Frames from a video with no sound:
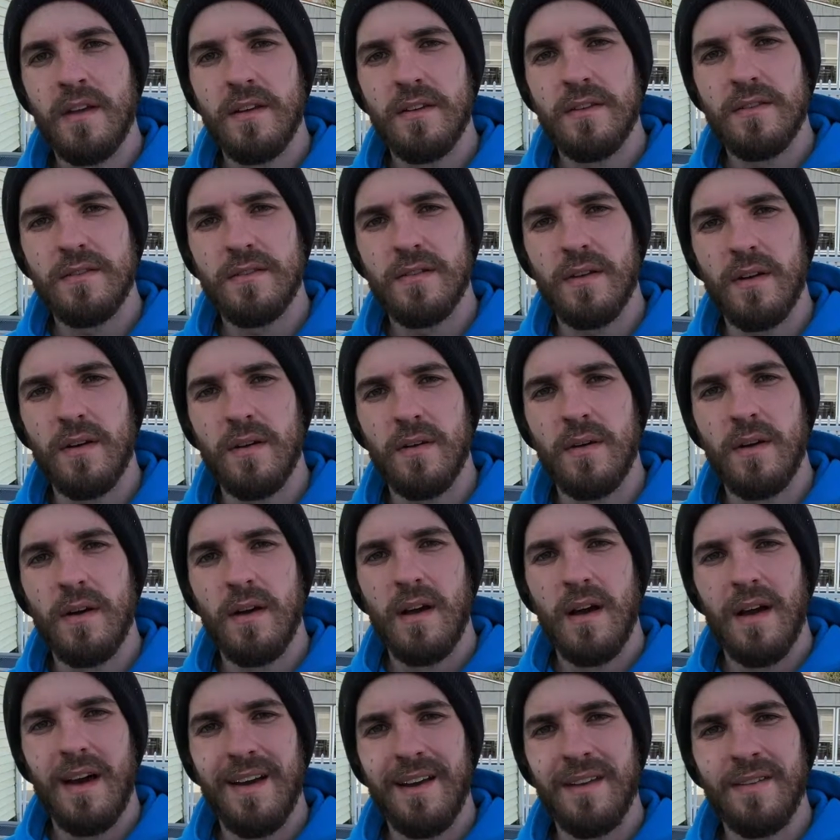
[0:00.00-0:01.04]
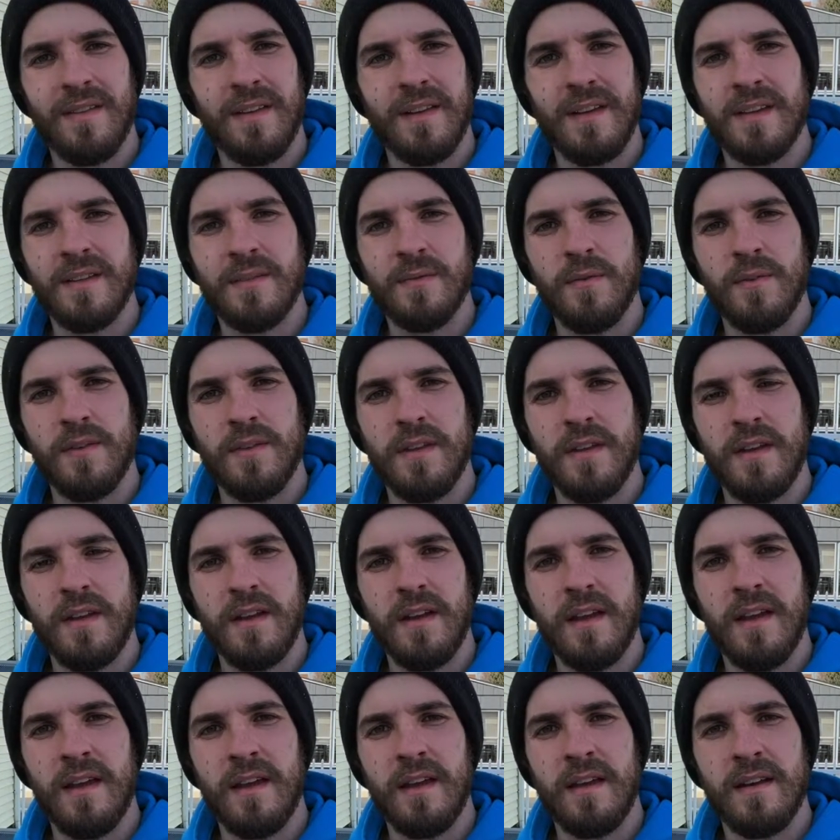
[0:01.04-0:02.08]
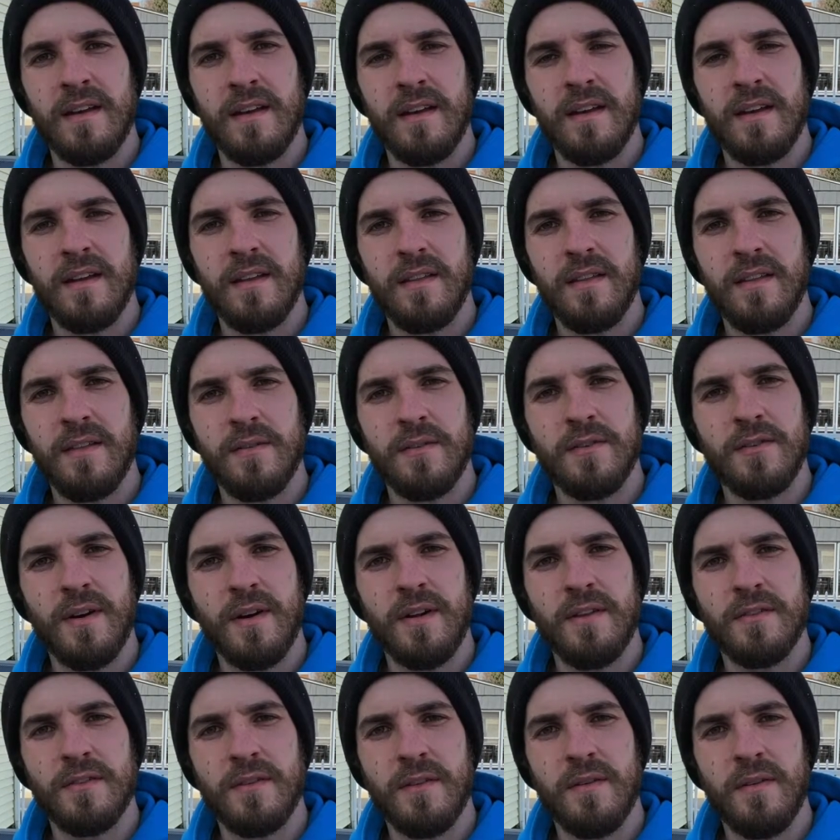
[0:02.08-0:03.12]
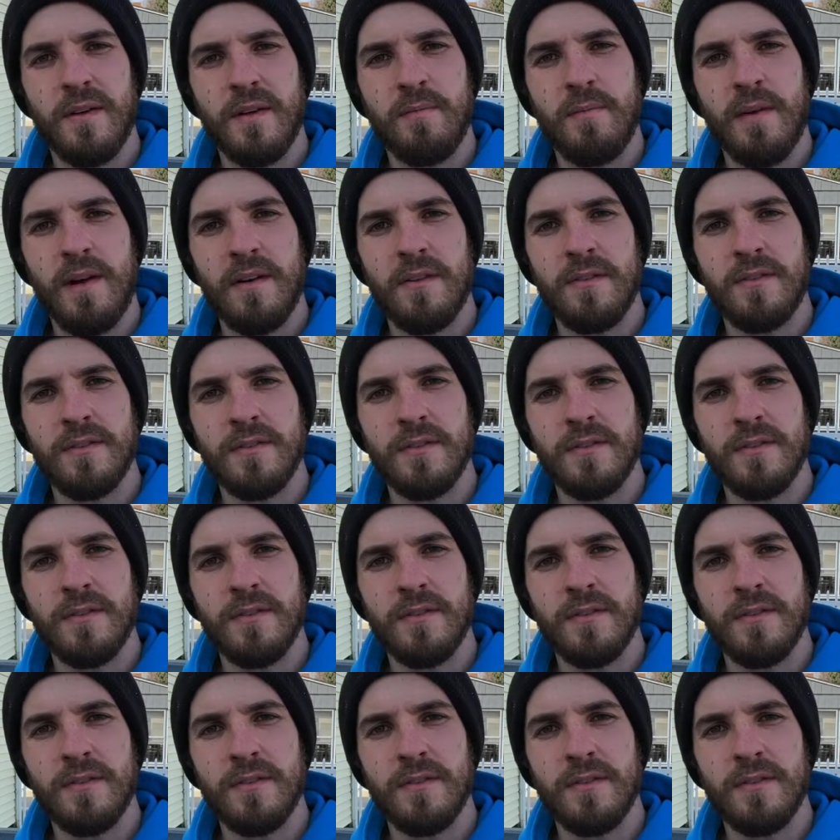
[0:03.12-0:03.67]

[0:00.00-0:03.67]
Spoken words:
So I don't think it's worth it. And the trailer's already metal.